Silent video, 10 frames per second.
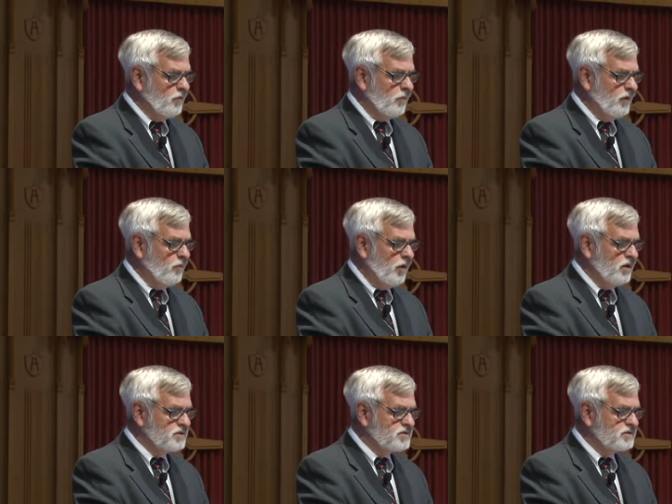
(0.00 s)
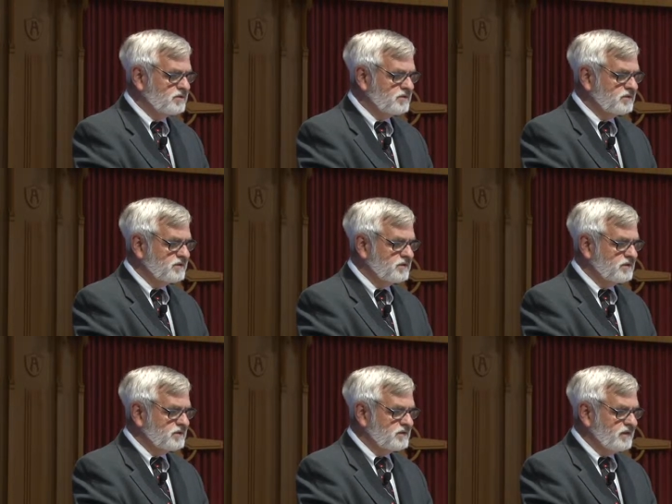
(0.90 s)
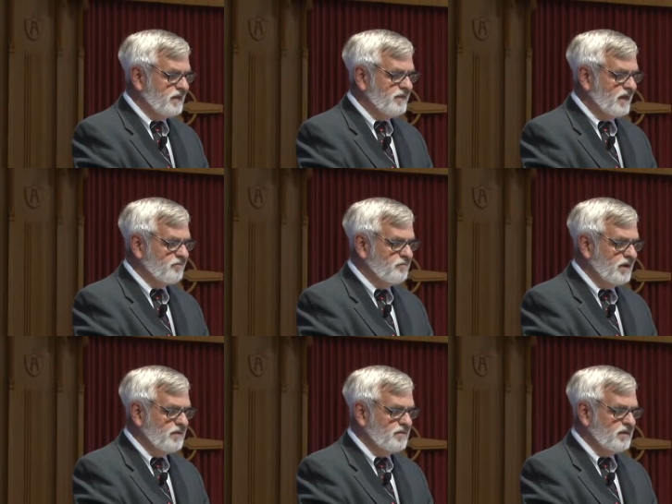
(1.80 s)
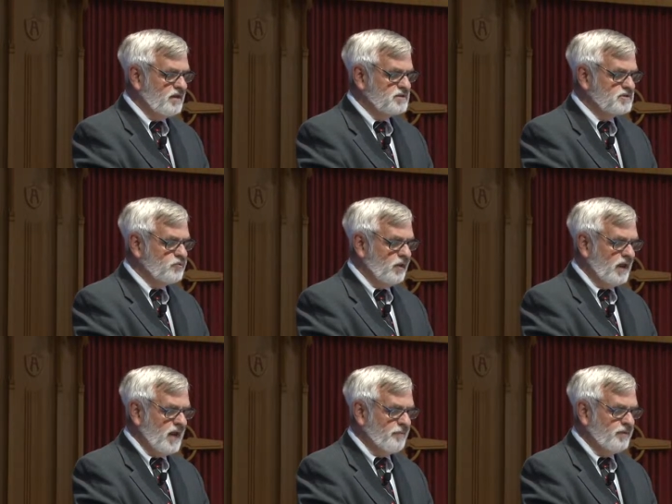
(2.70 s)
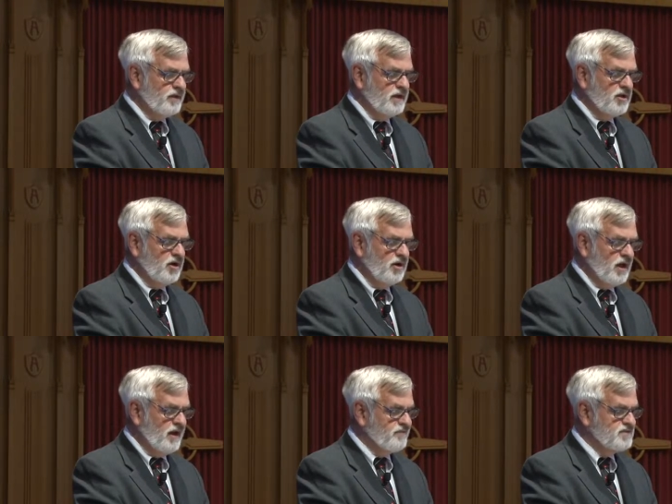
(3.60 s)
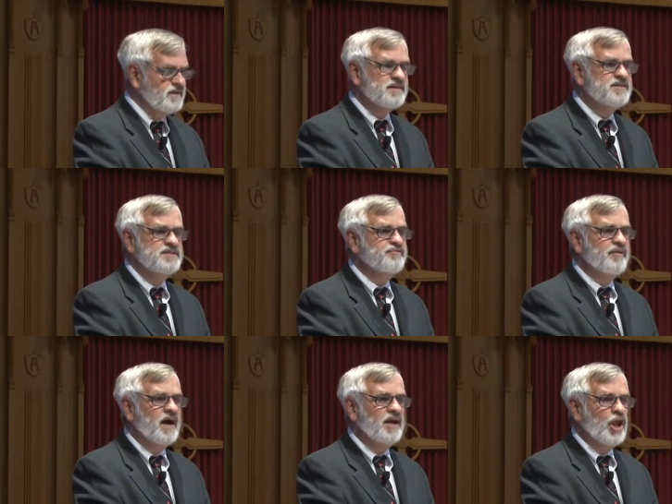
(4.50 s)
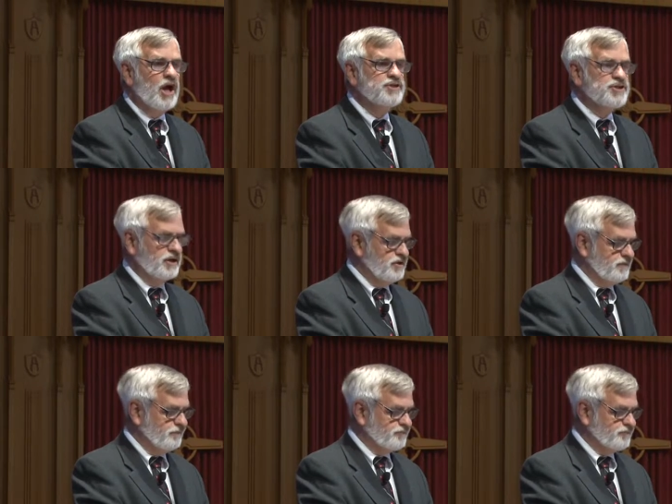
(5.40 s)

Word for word: what we want and that many things will happen in our lives that defy logic.